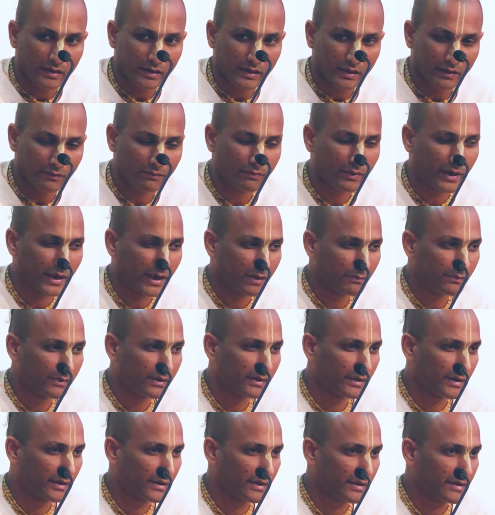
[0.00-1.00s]
if I am
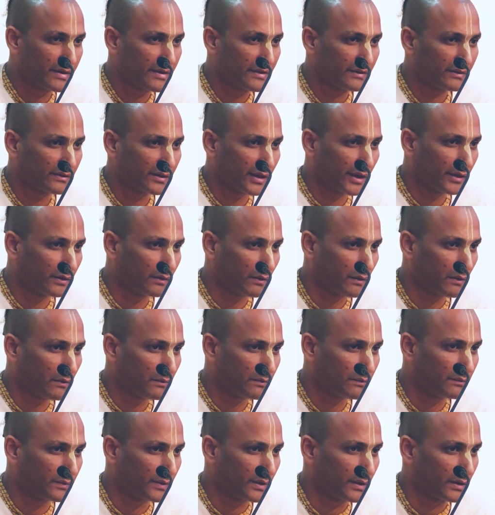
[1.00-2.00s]
in a state
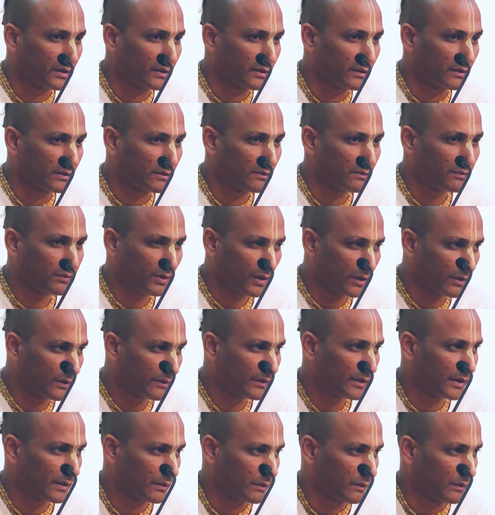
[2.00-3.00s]
of
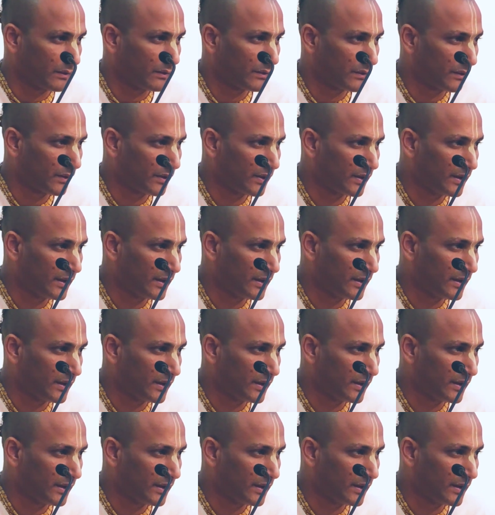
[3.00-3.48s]
false ego,